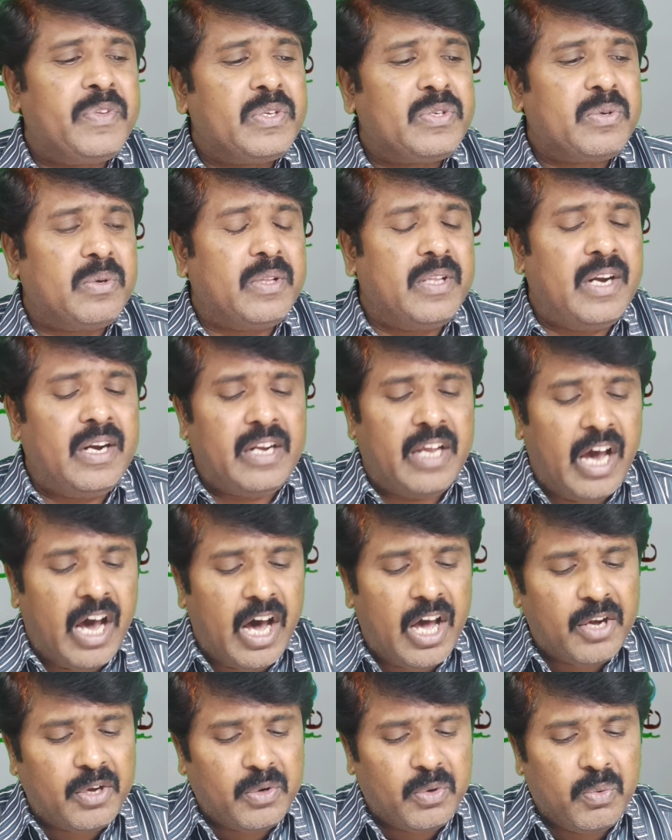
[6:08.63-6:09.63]
So that
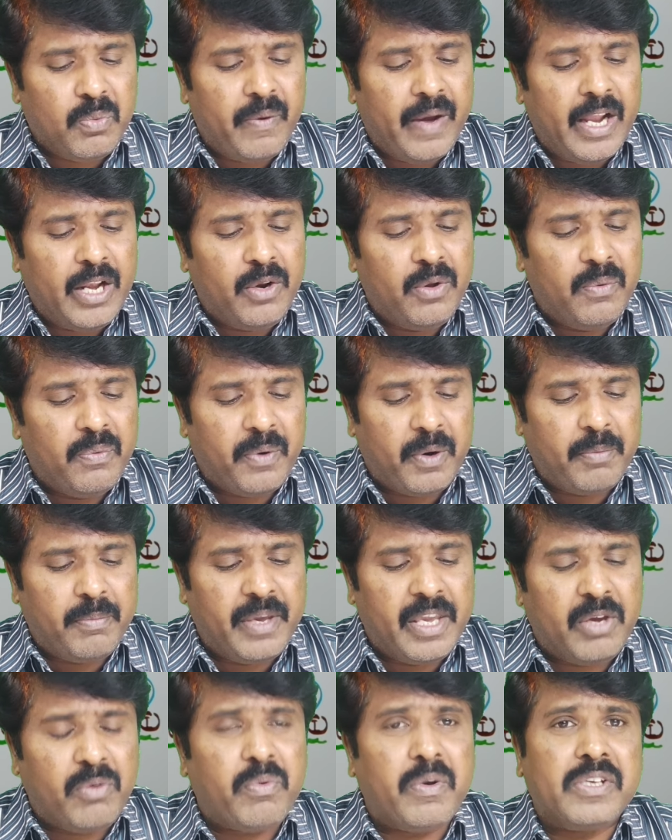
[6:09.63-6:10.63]
R2 value from
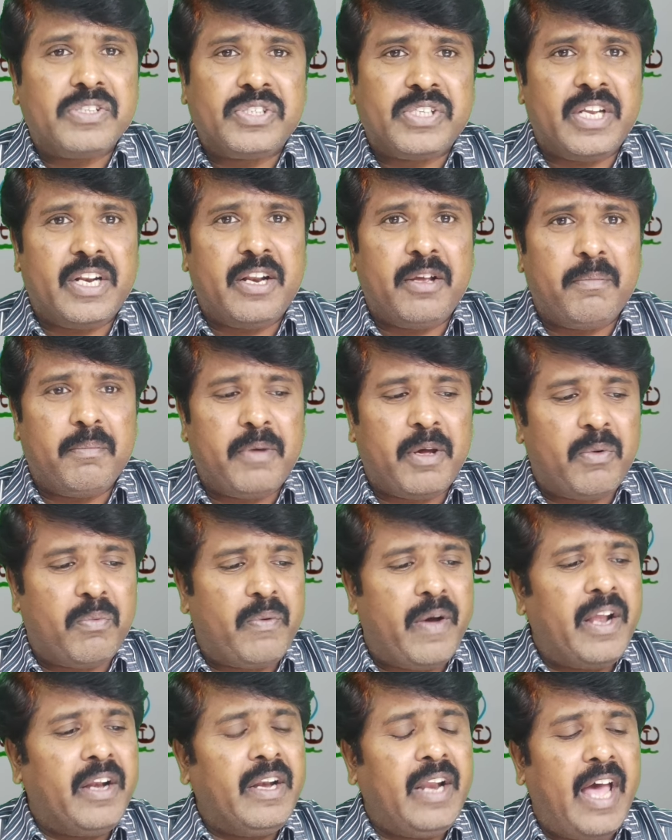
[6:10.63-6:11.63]
equation number
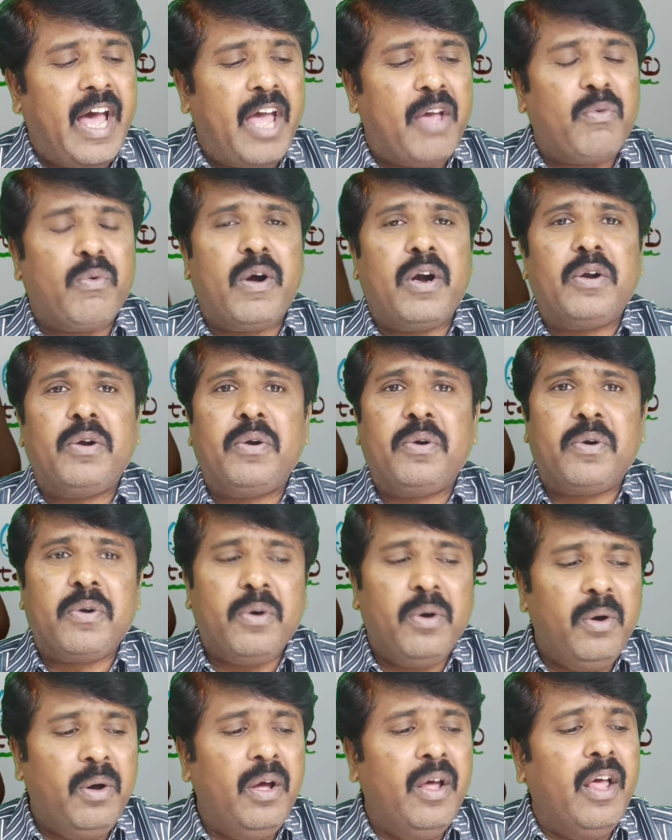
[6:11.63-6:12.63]
1 I wanted
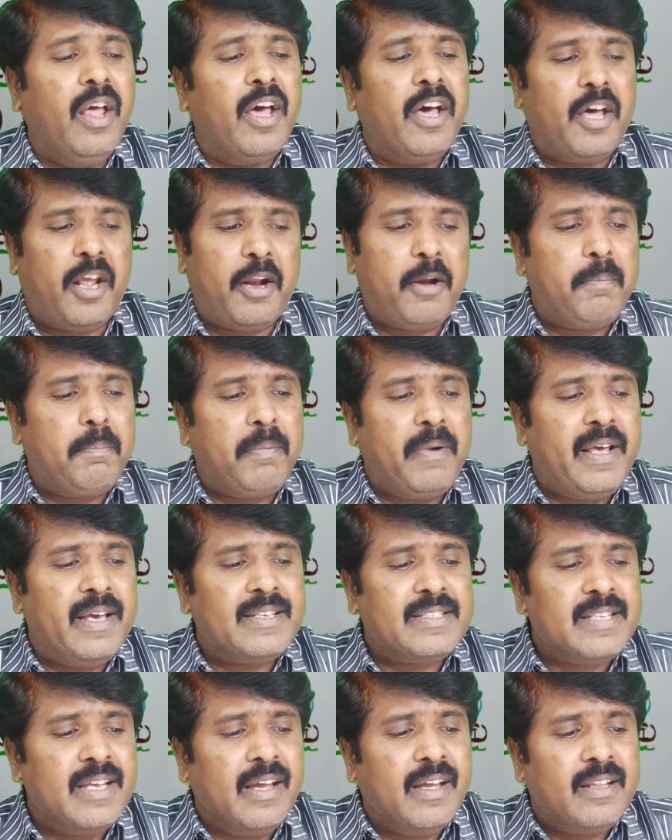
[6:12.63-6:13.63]
to
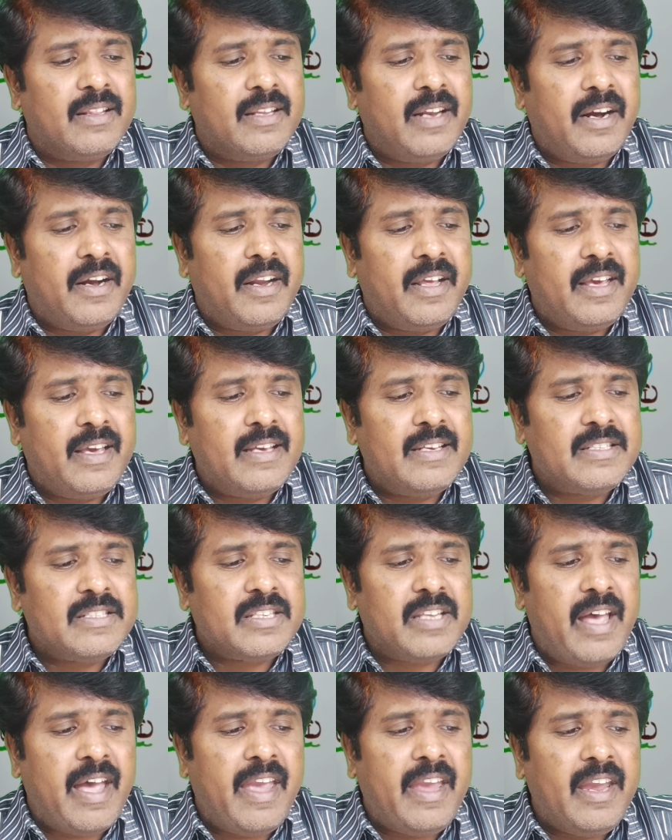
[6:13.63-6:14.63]
replace, that is
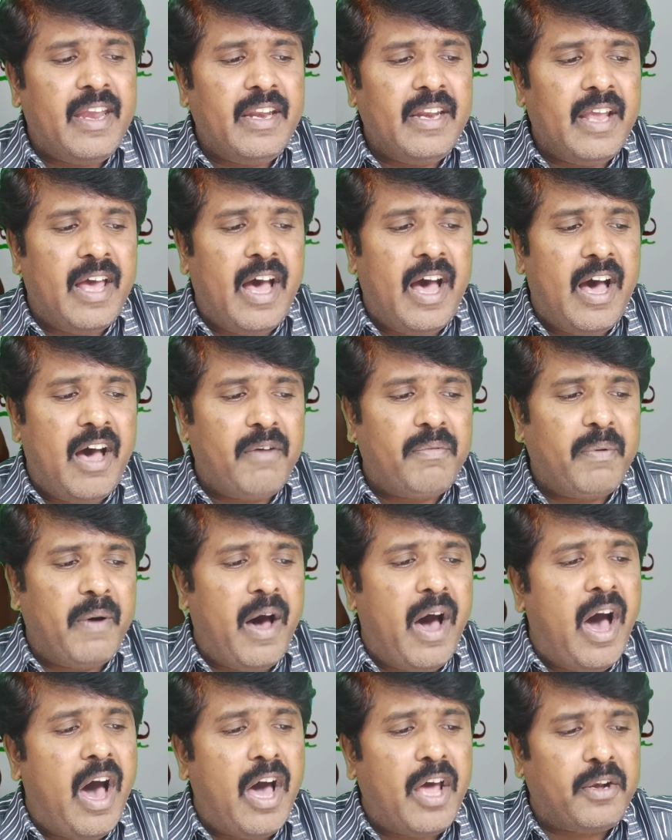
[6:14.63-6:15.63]
sin of
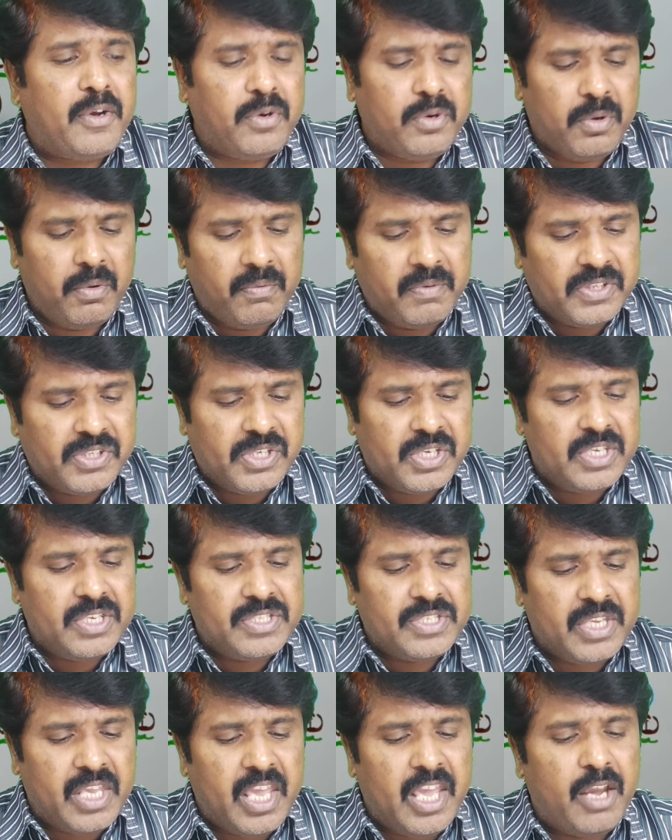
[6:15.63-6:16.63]
R2 which
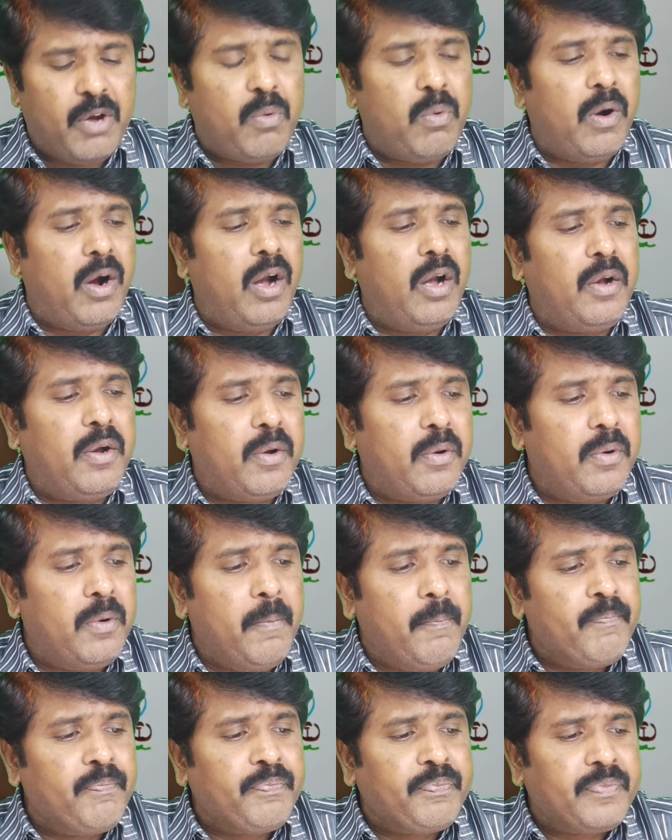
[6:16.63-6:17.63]
is equal
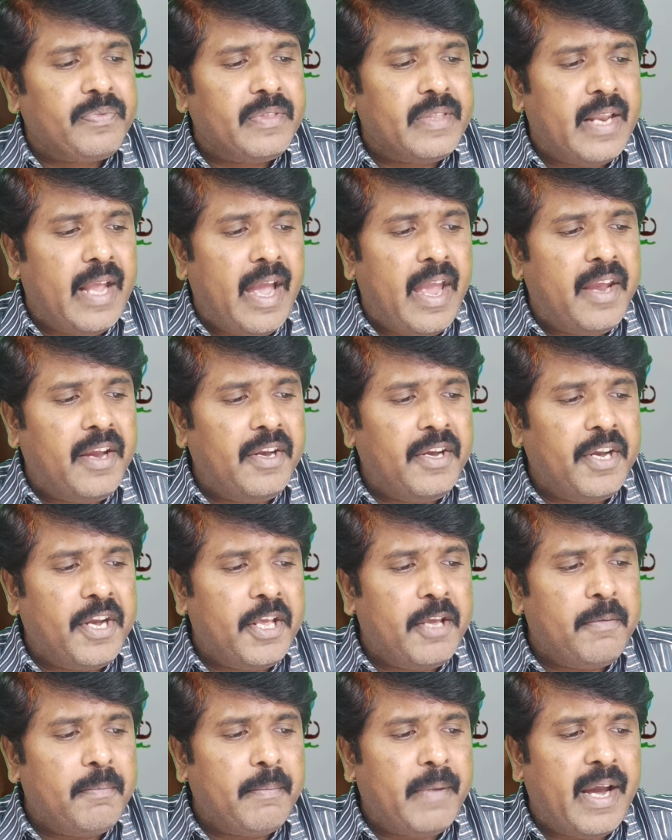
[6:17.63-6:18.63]
to
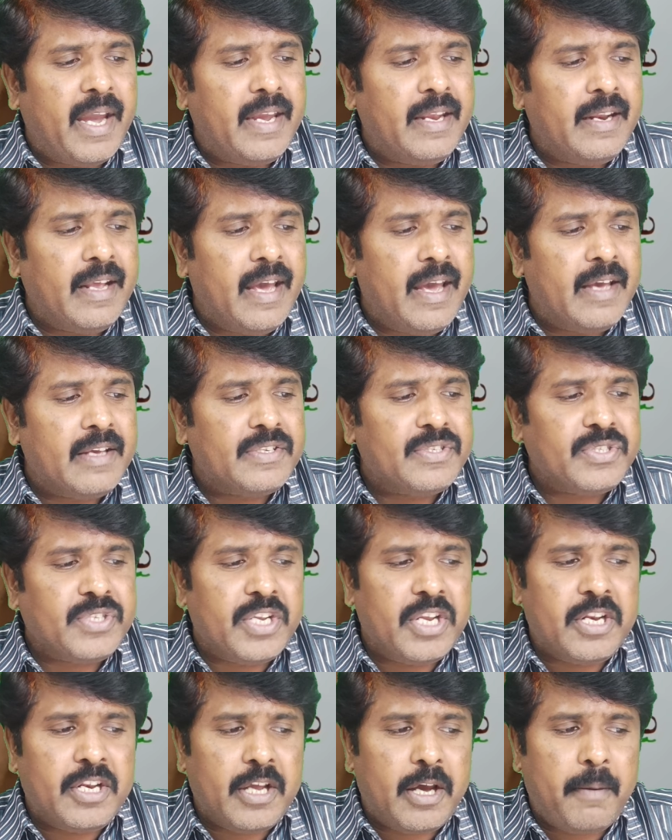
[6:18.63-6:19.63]
90 minus
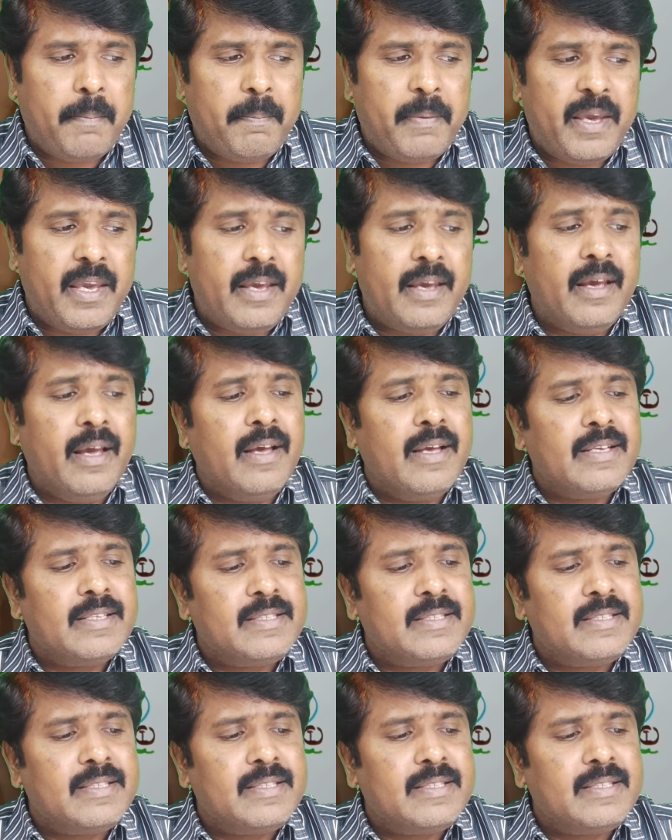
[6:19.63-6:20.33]
theta p.